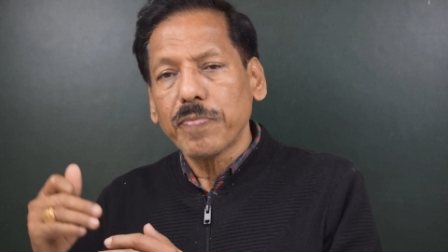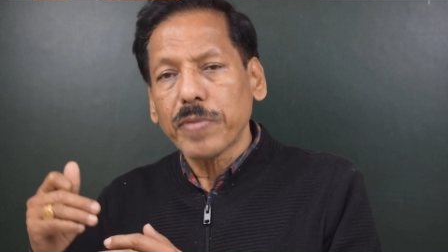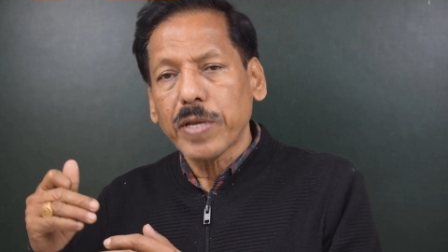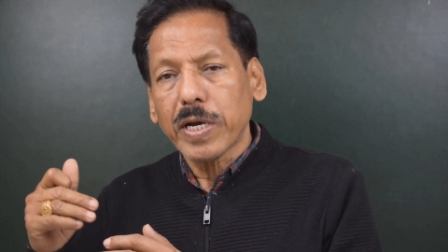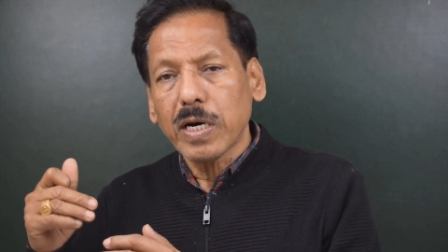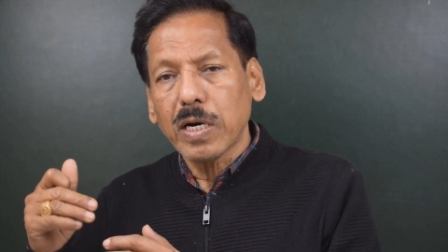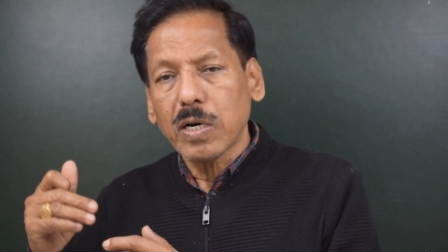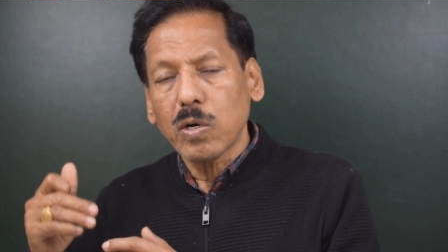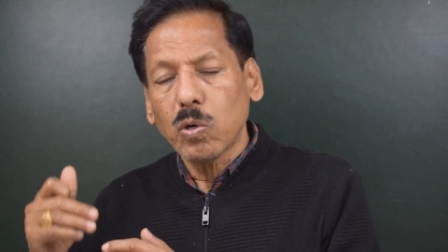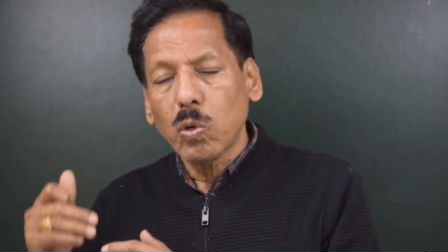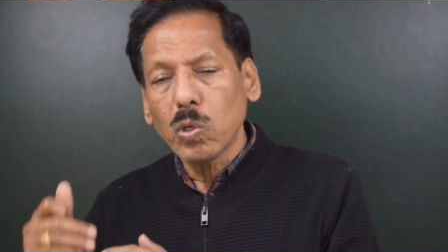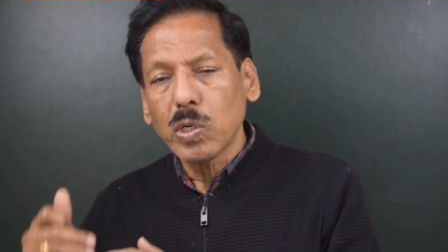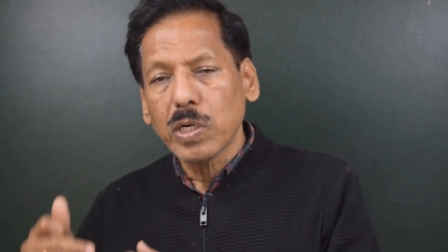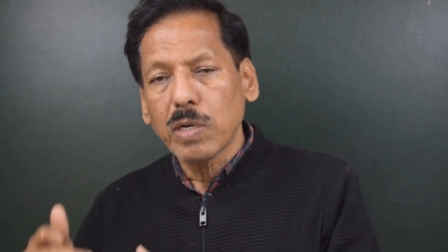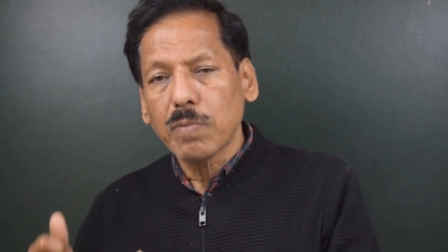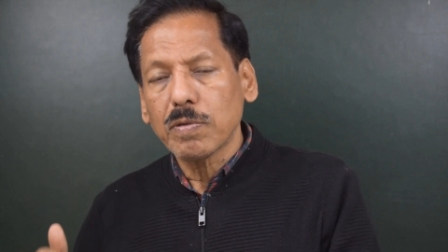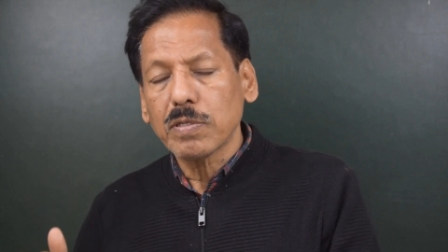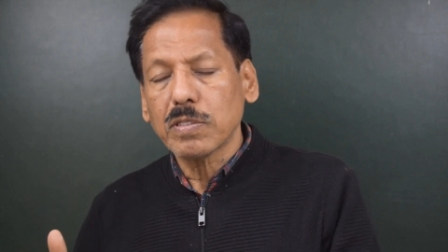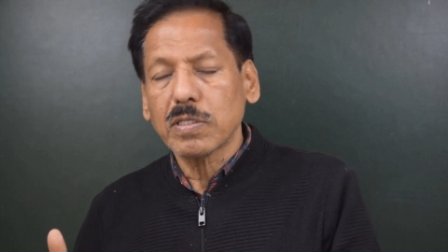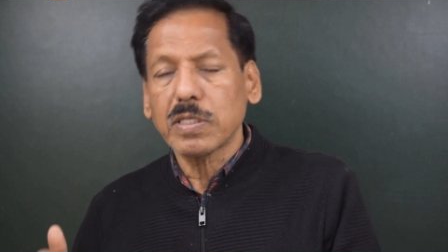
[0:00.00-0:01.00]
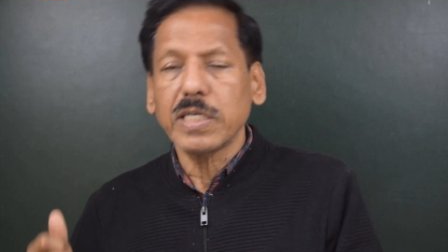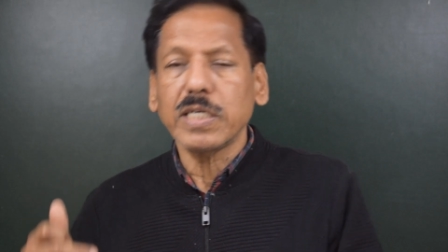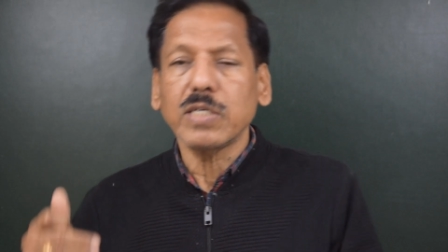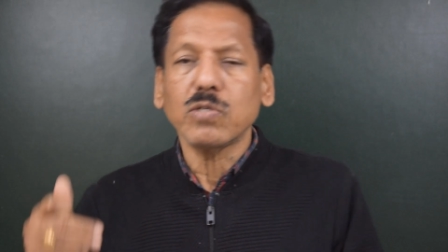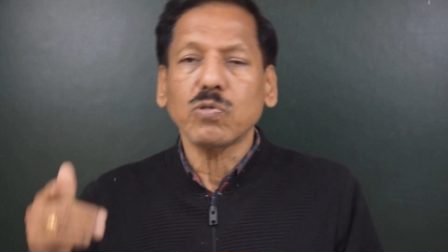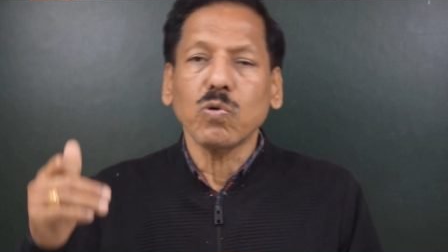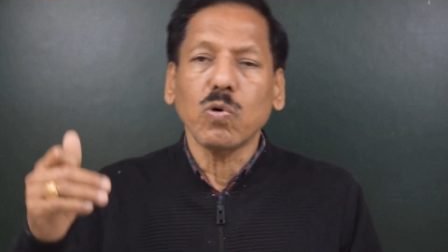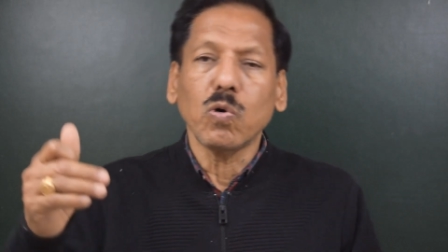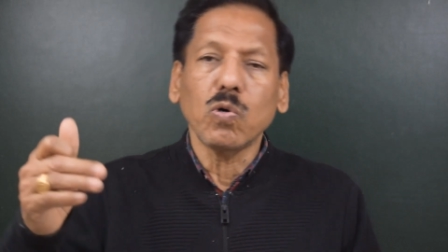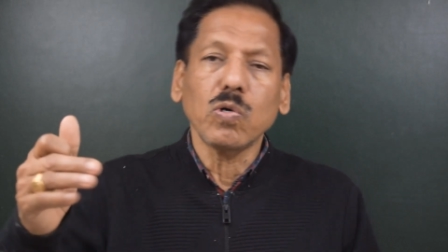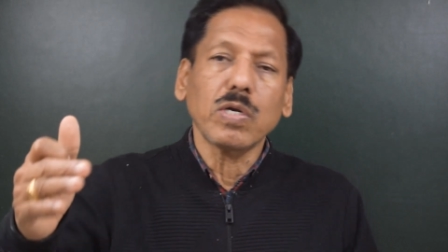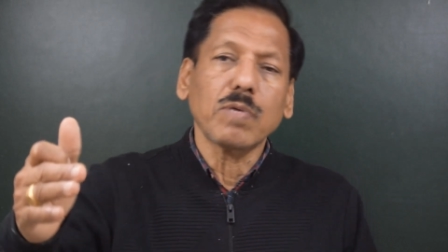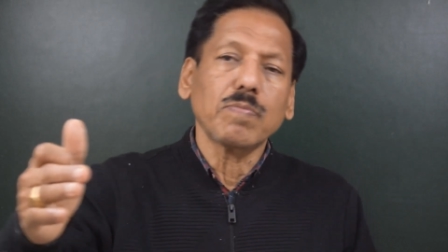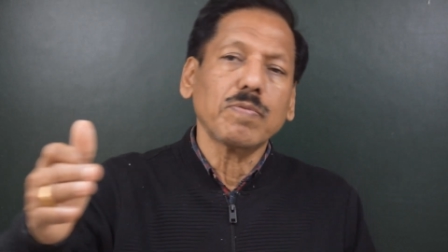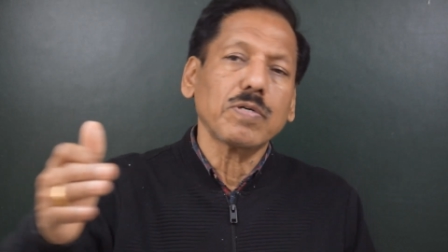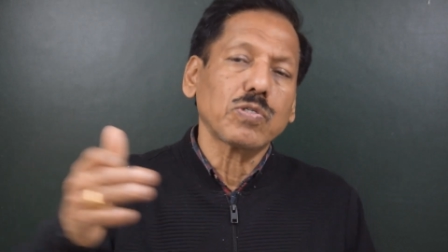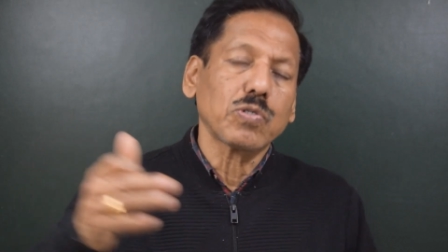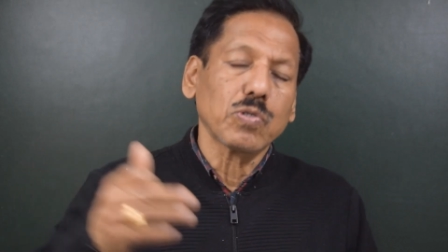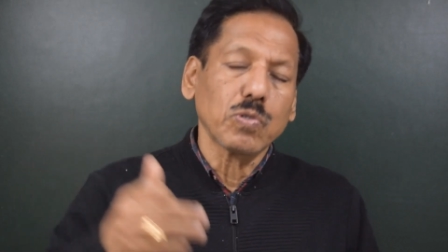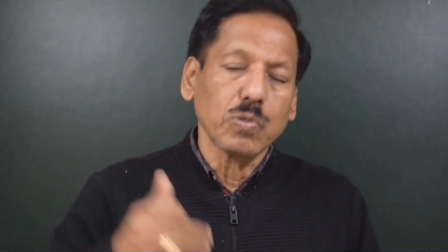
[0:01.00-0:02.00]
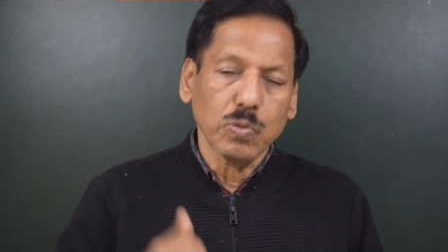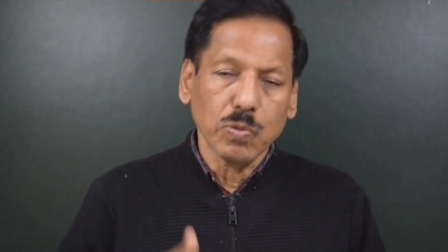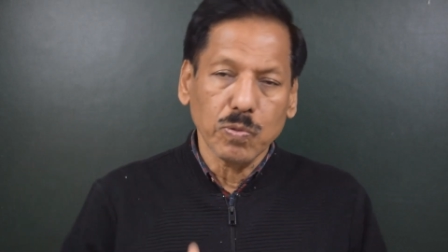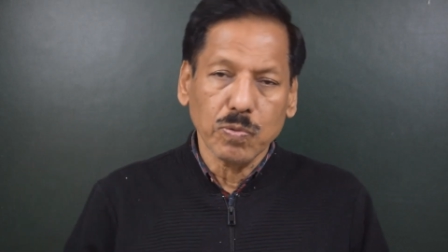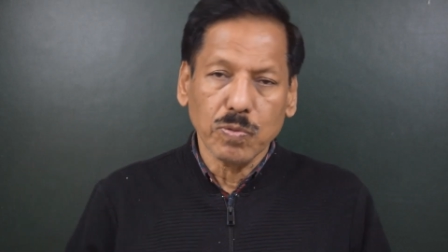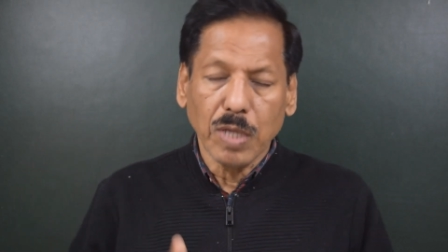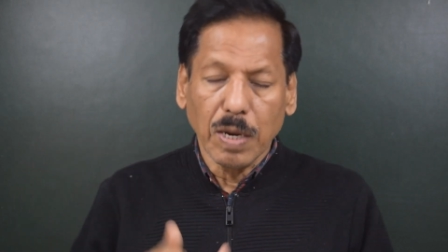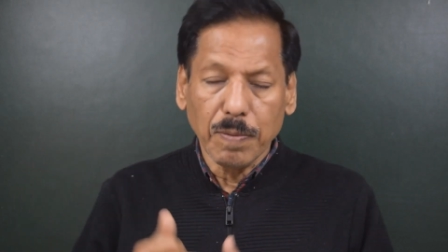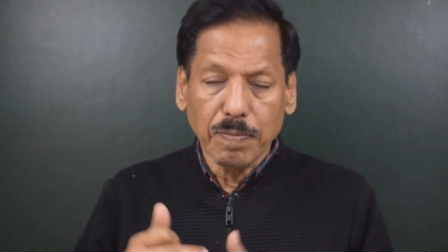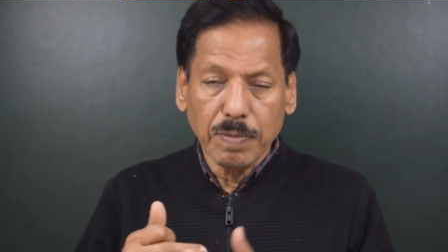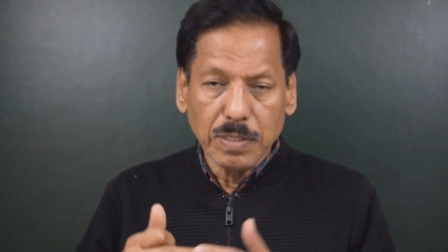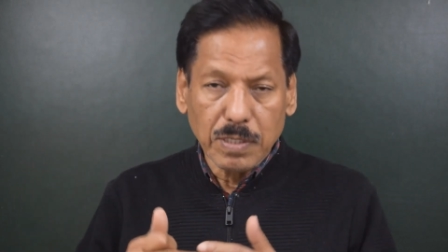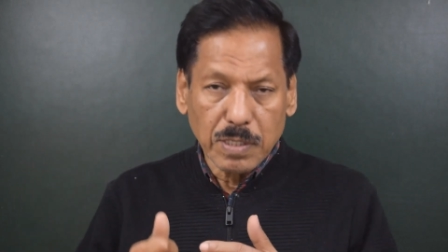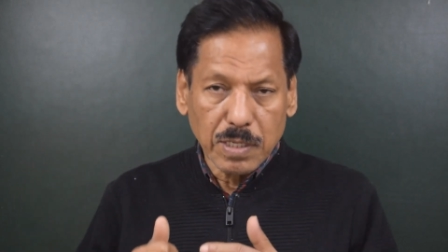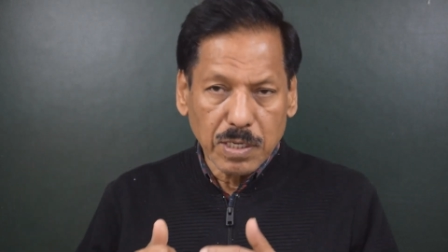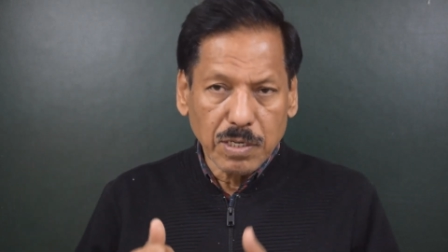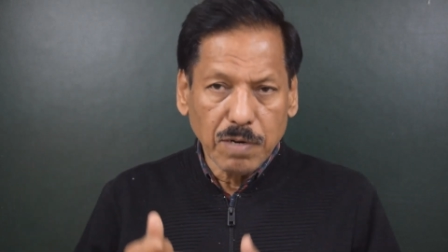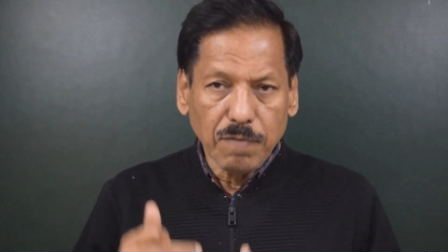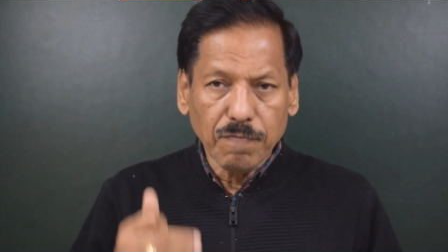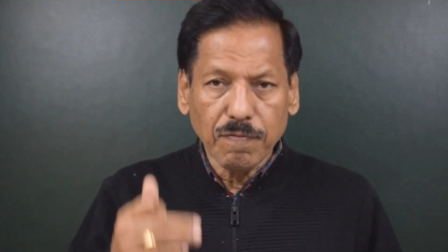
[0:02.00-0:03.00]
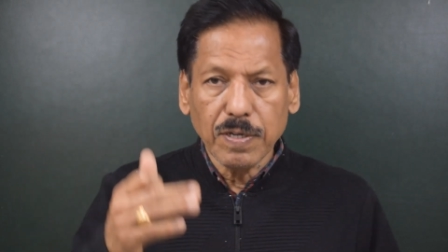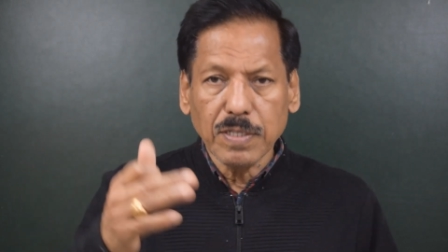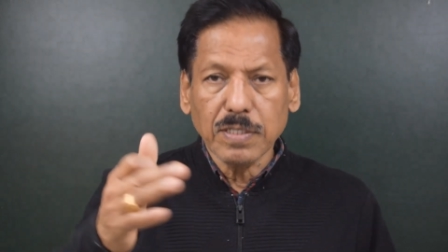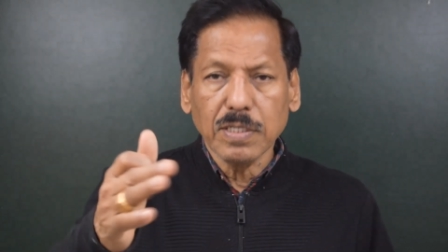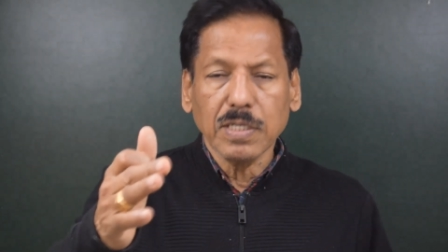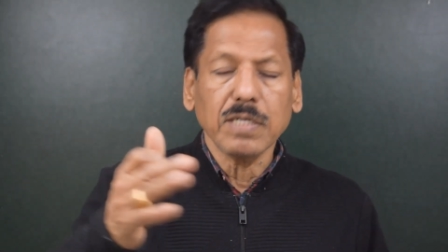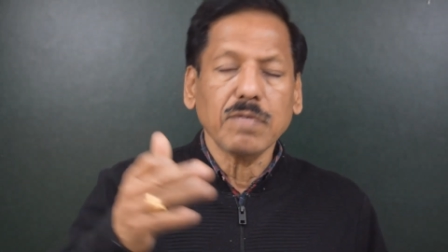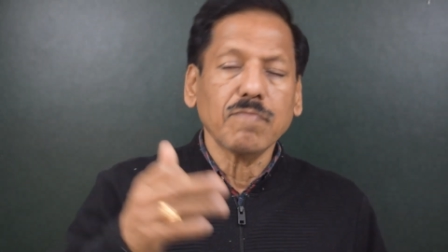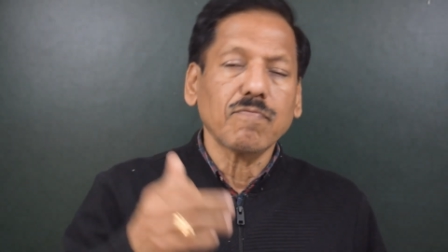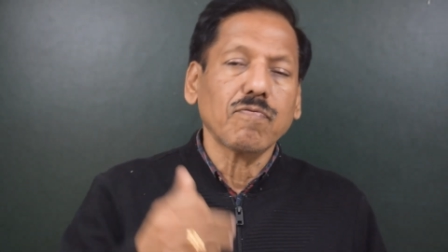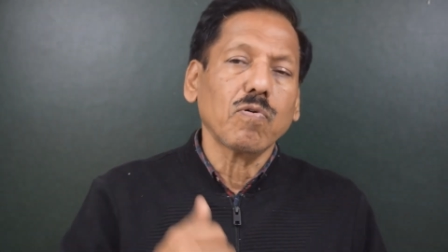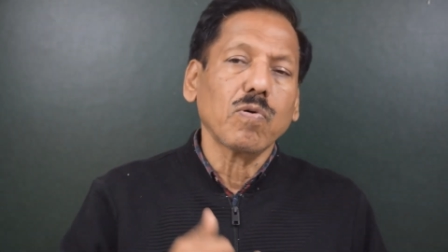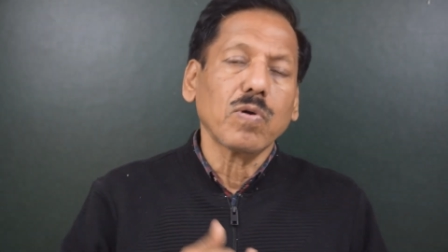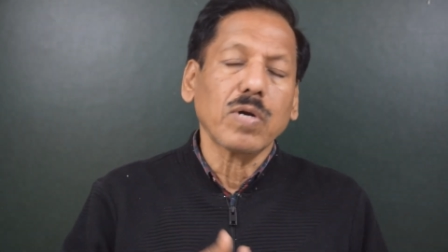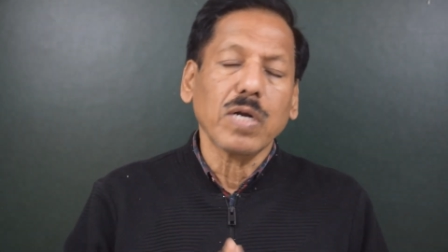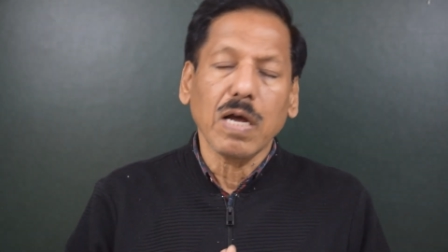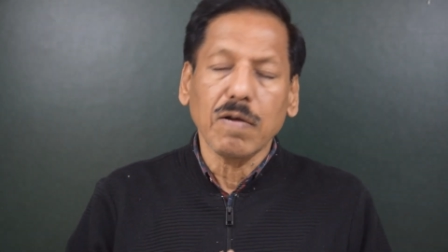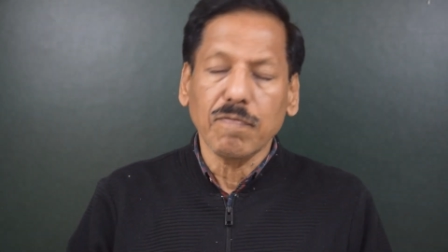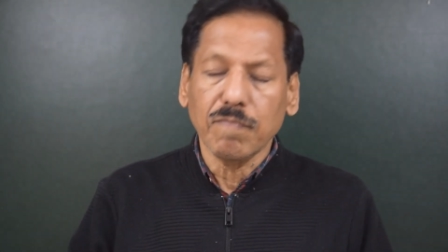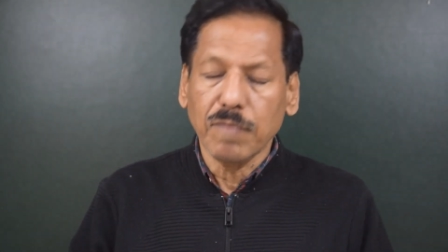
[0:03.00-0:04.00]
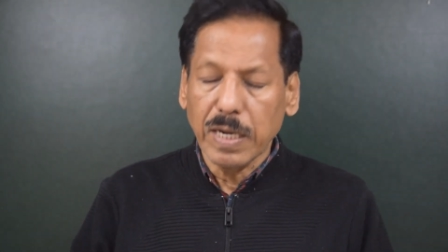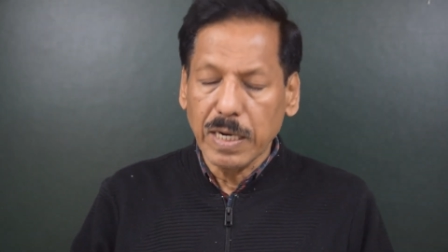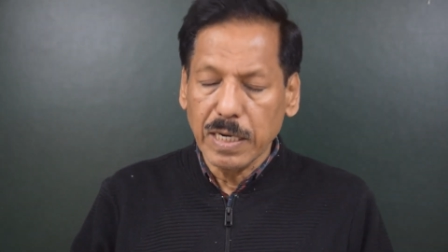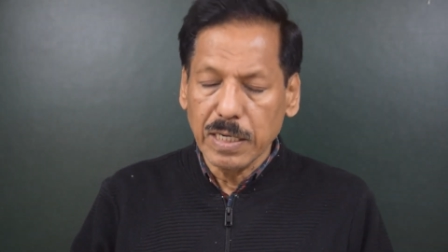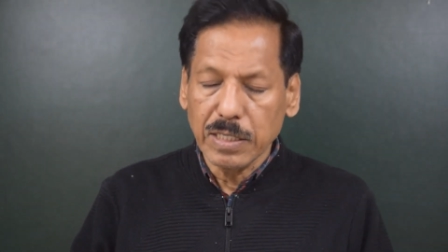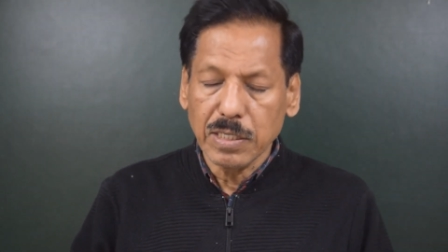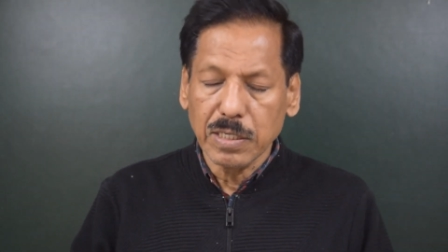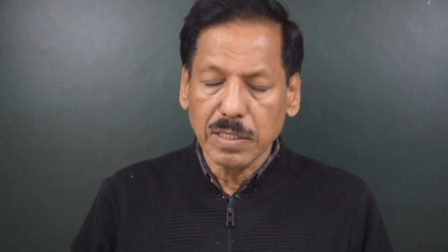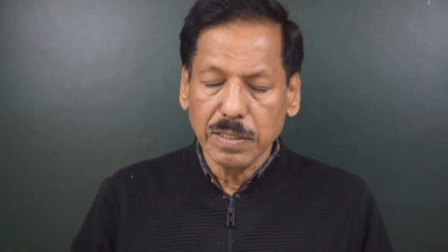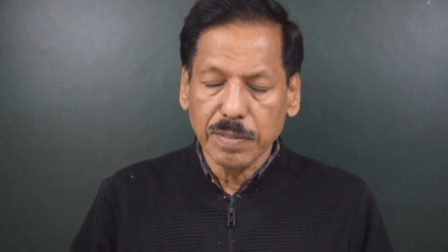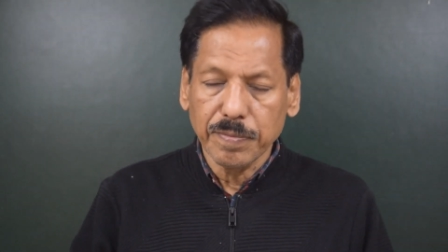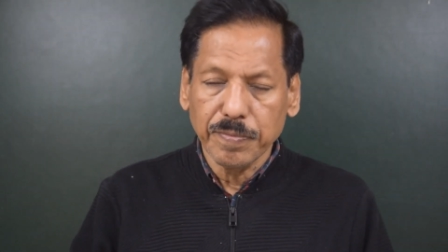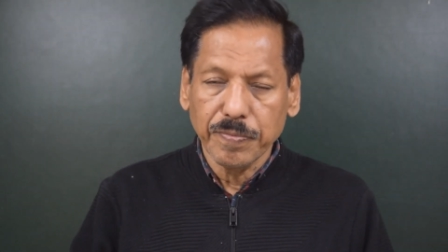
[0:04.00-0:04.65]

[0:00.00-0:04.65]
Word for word: uh, hold number 3 to hold number 2. That means the shift is in fore and aft direction.